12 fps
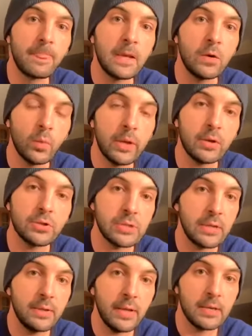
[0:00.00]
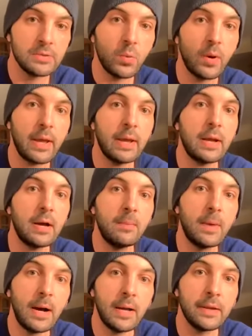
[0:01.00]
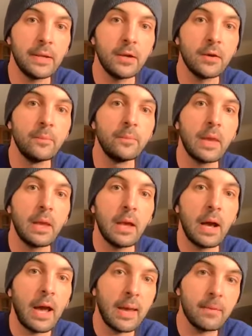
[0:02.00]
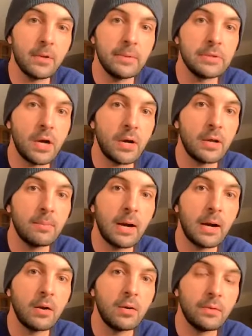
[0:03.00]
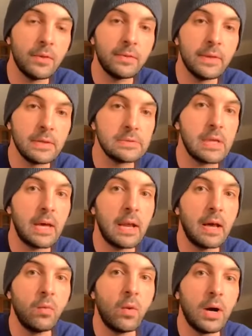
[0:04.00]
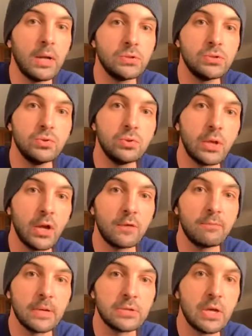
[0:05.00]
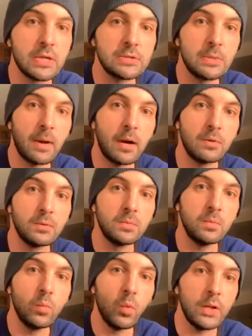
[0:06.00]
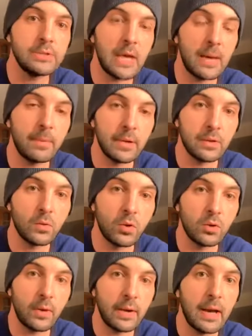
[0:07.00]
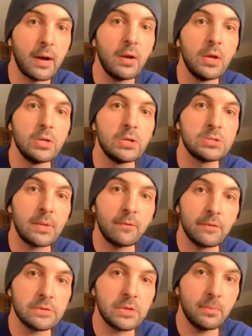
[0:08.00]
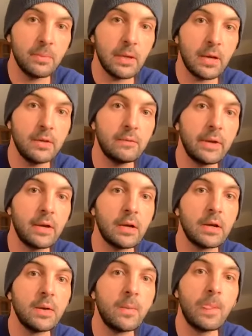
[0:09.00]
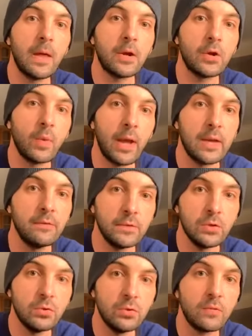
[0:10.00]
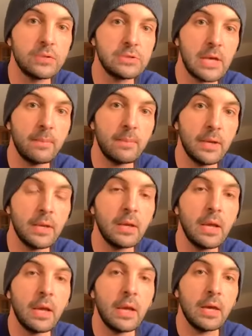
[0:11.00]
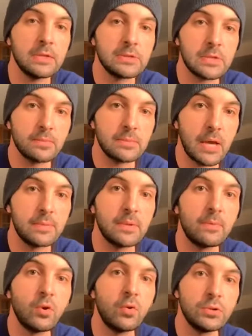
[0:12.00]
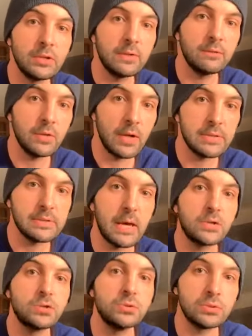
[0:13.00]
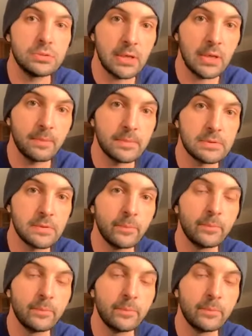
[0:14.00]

week or 10 days, when I come on here, I'm going to be talking about the things that I want to get off my chest about what is happening in the world right now. Some of it's going to be kind of like a grand view of what's happening, and sometimes I'm going to give you guys actual tips